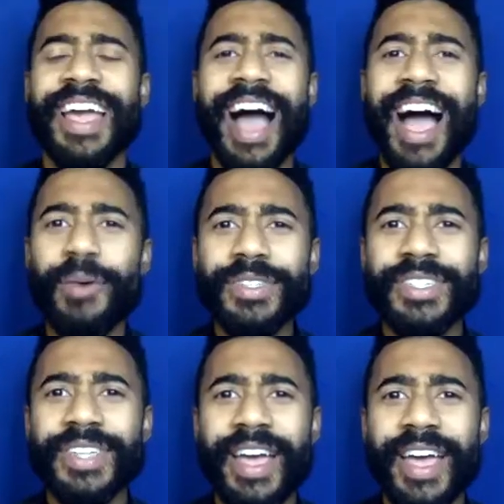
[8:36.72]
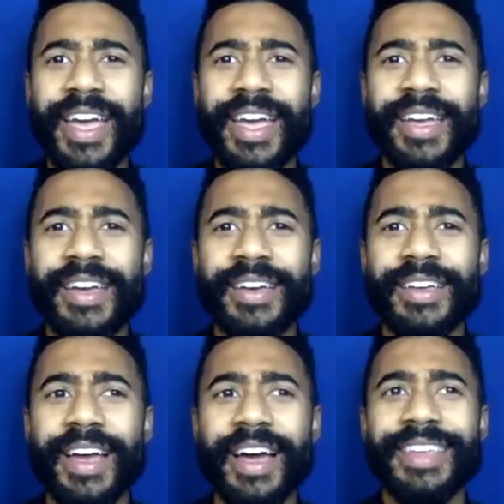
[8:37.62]
I would say
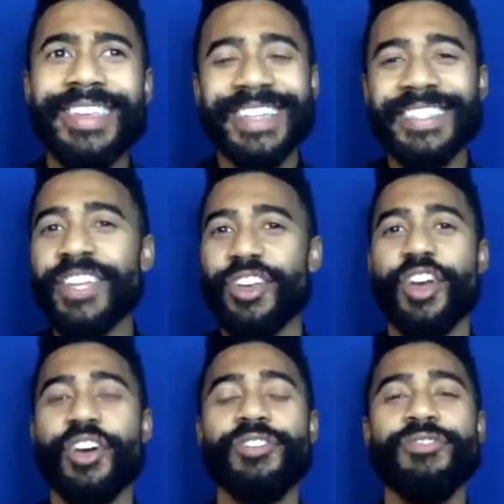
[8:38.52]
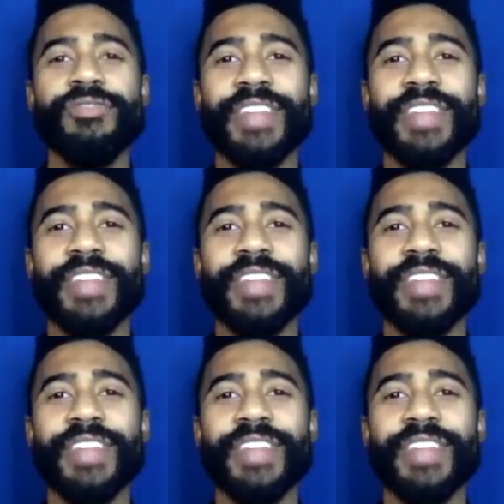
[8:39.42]
yes and no.